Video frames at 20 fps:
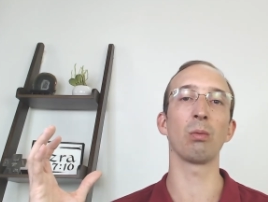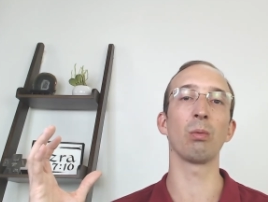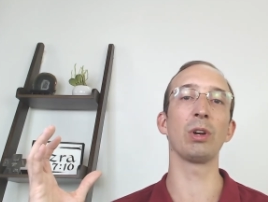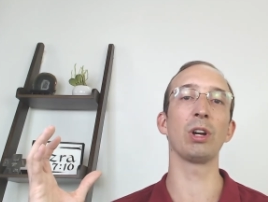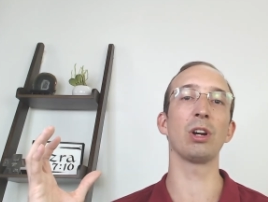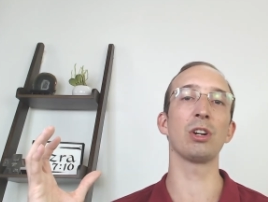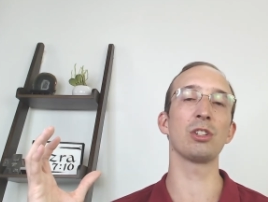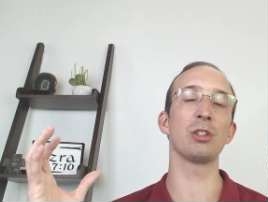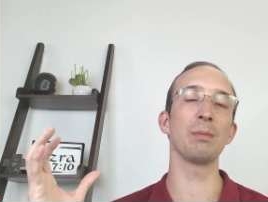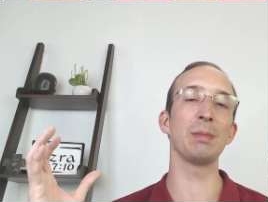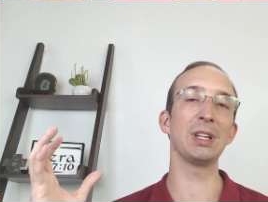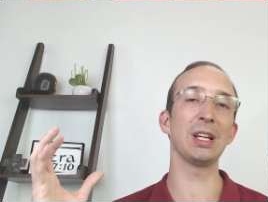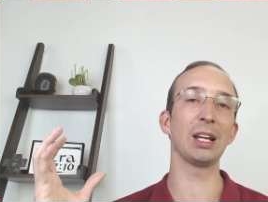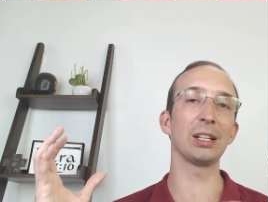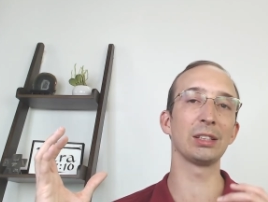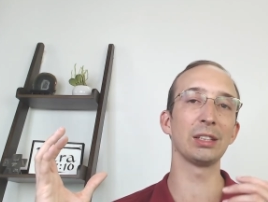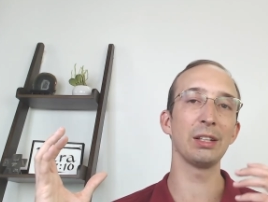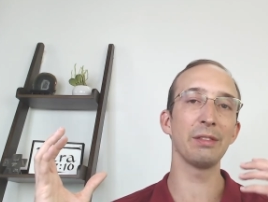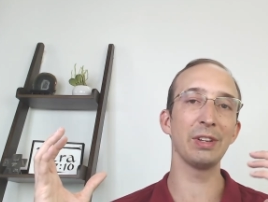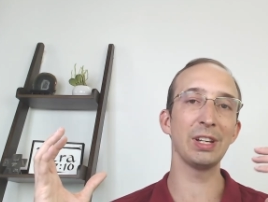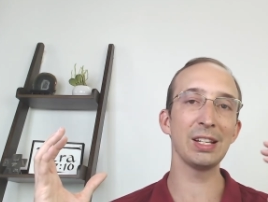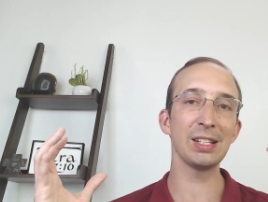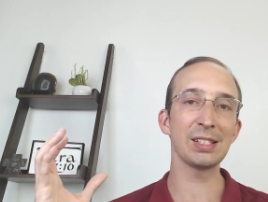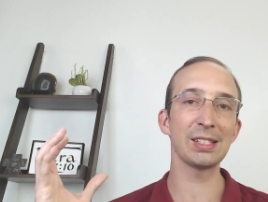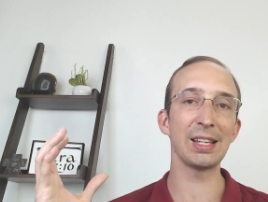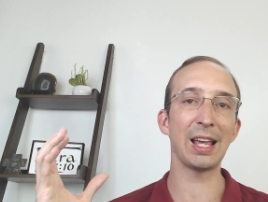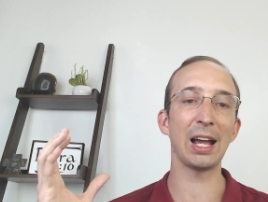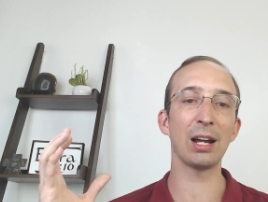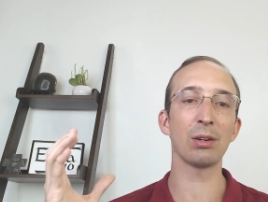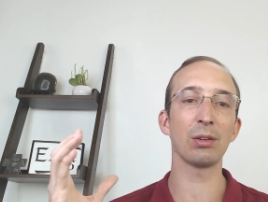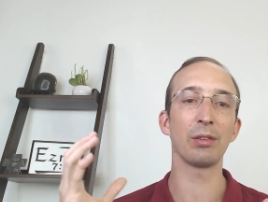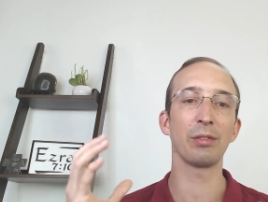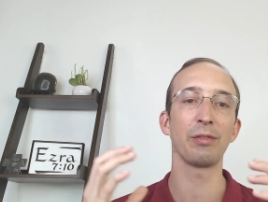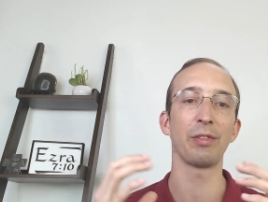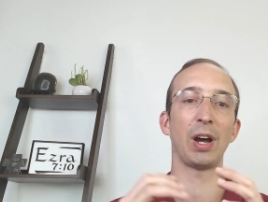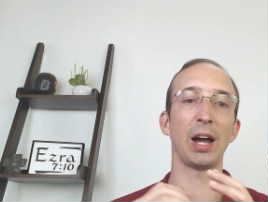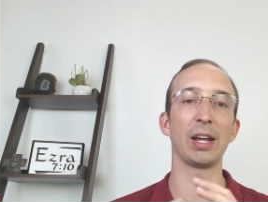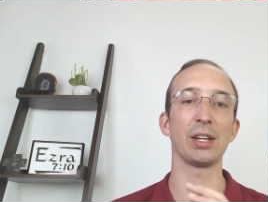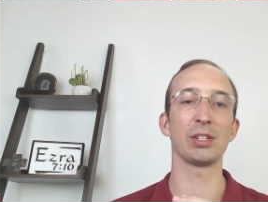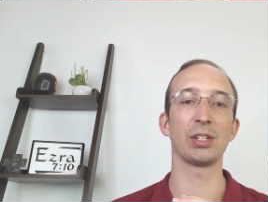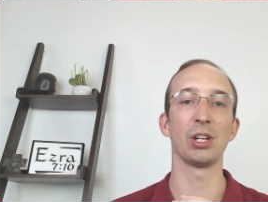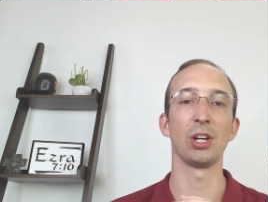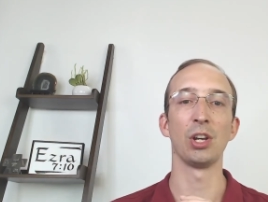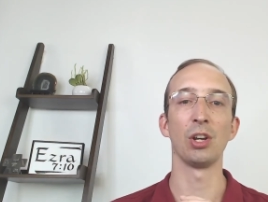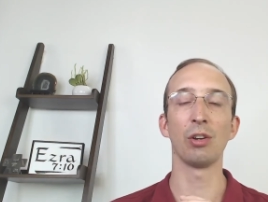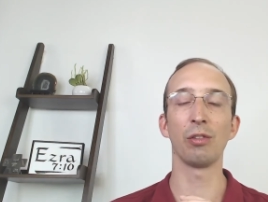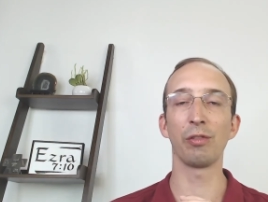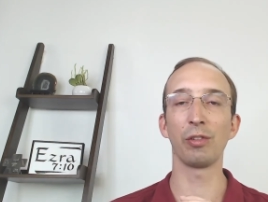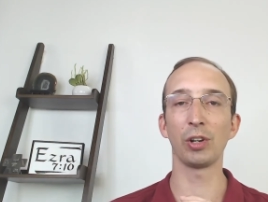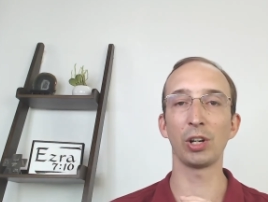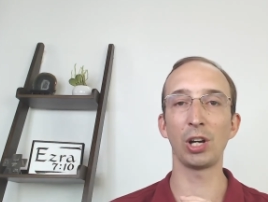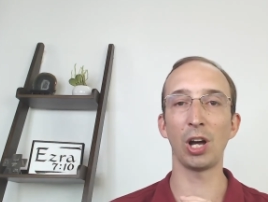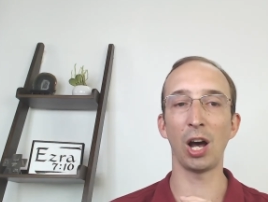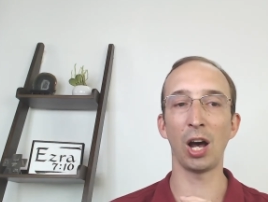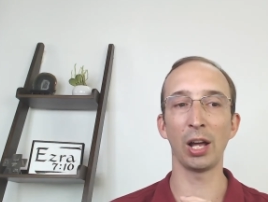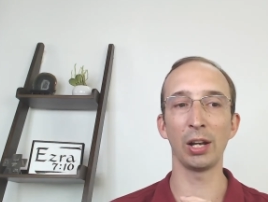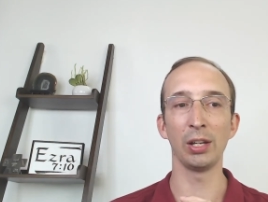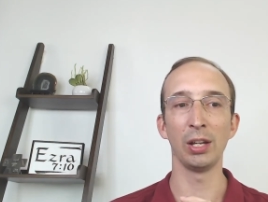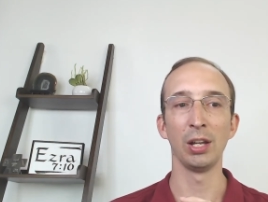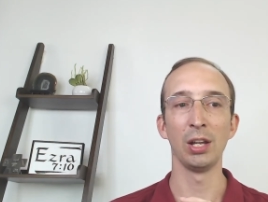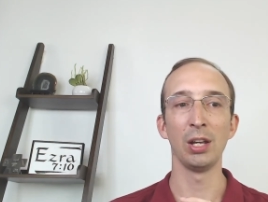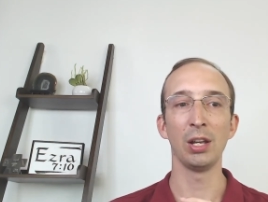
We are to be a living sacrifice for God.